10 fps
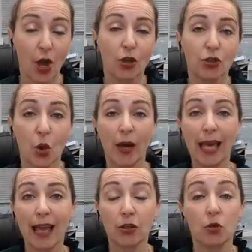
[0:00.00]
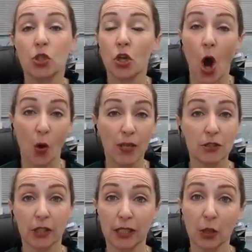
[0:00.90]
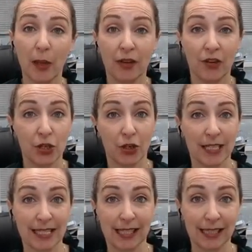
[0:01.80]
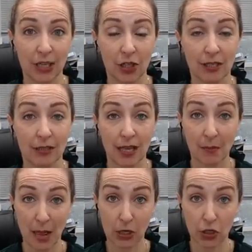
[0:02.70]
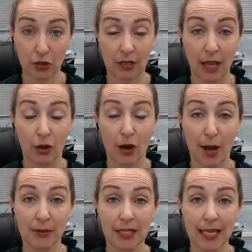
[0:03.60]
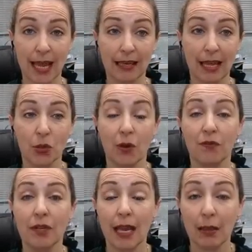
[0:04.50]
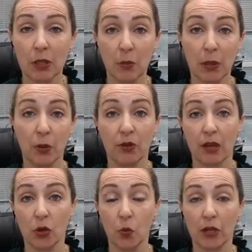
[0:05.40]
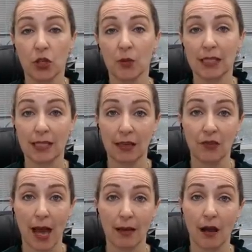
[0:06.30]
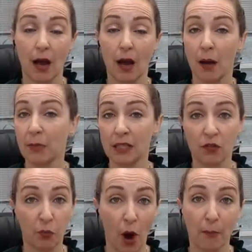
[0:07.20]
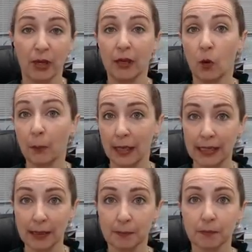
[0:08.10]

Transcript: So again, you should always look at your beneficiary designations and make sure that they are up to date and you have named the people that you want to receive that piece of property or money.